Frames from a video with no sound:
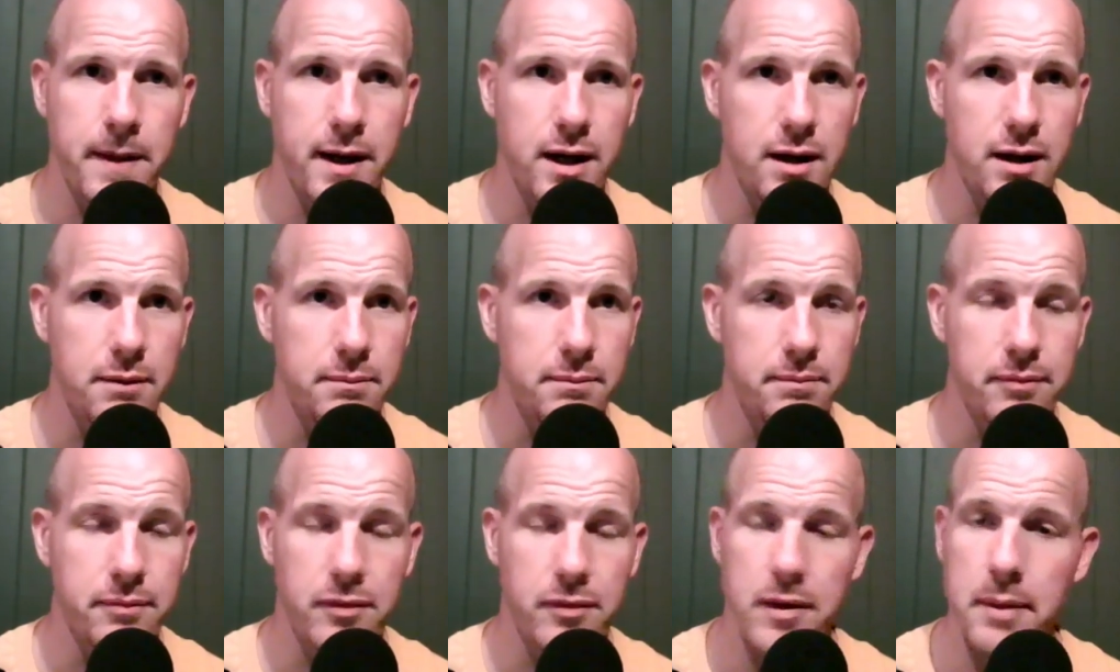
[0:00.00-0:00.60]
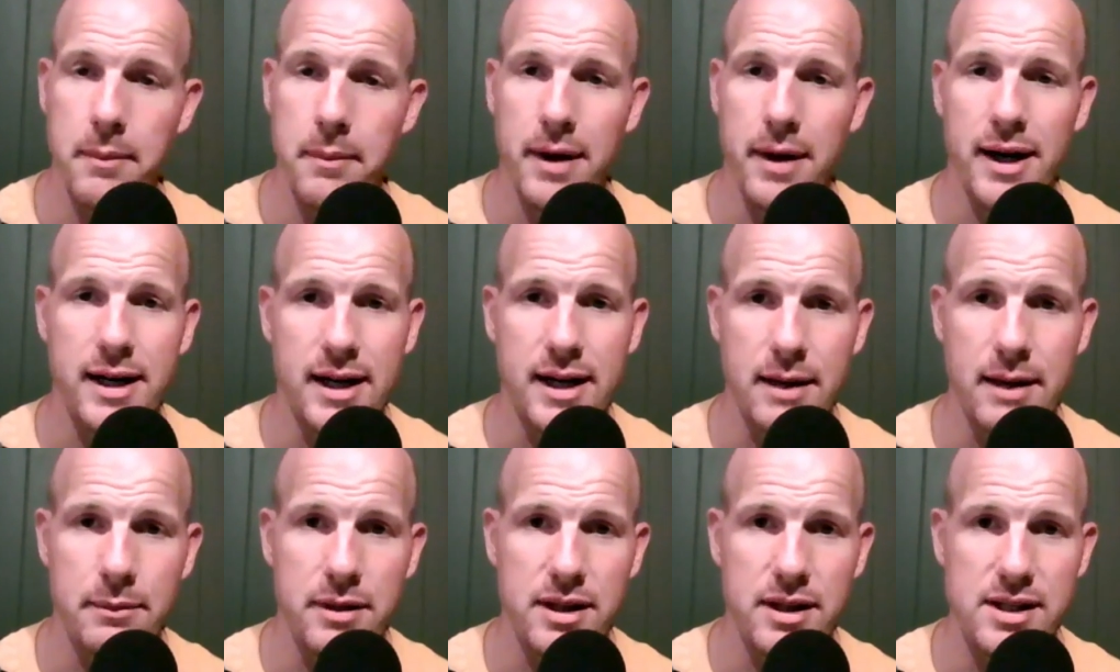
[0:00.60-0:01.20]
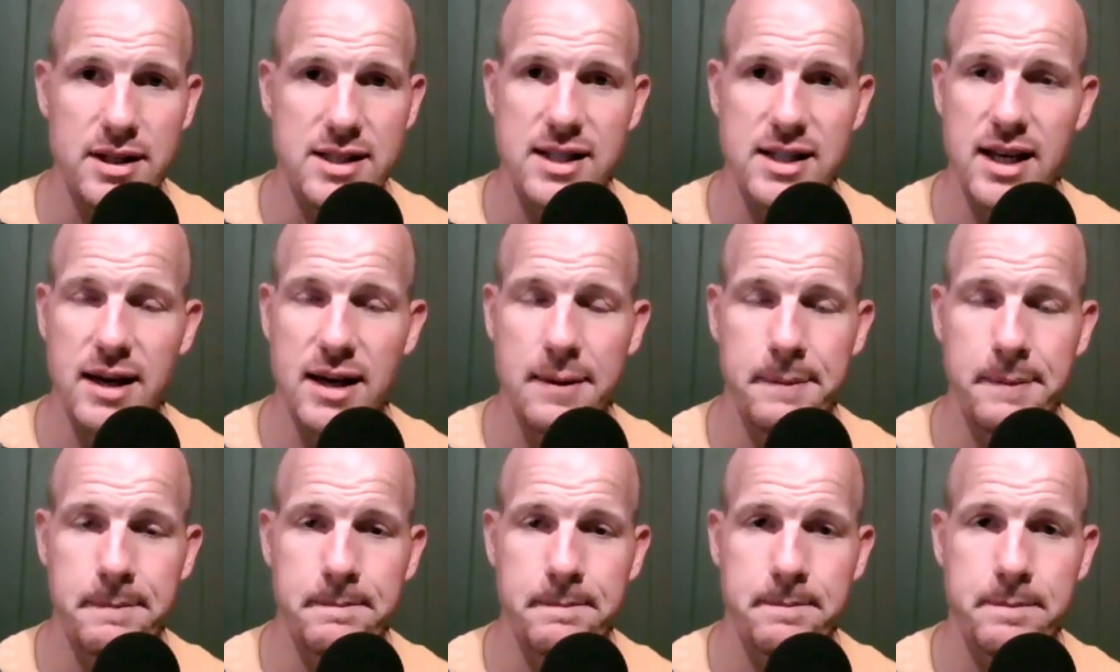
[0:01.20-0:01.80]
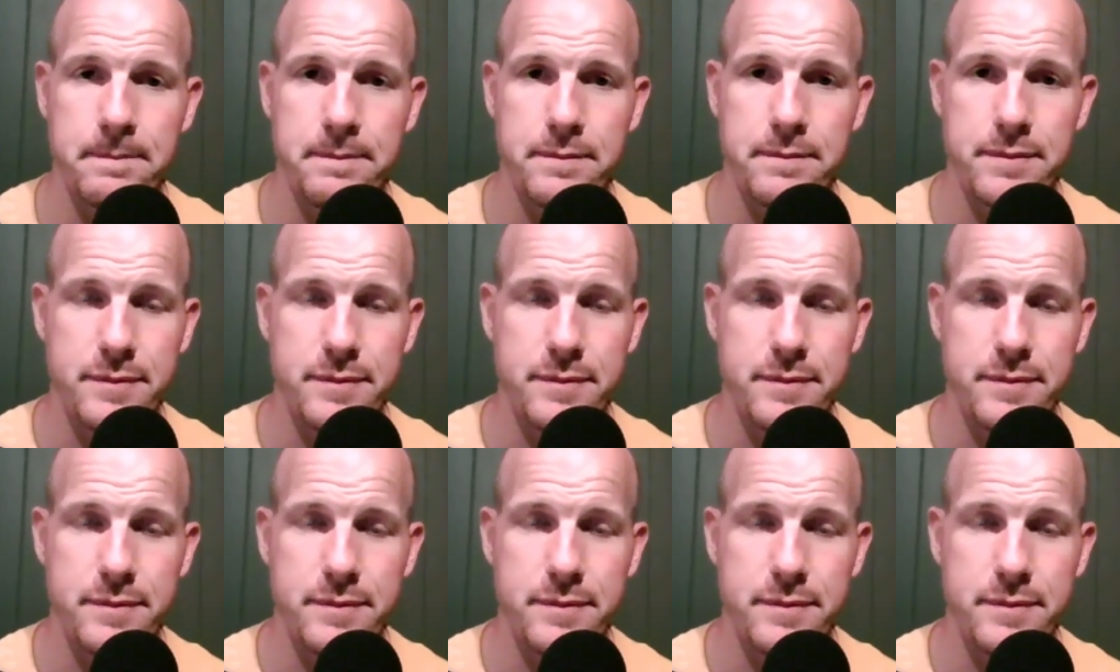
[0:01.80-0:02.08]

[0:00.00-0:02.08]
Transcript: It might not be the same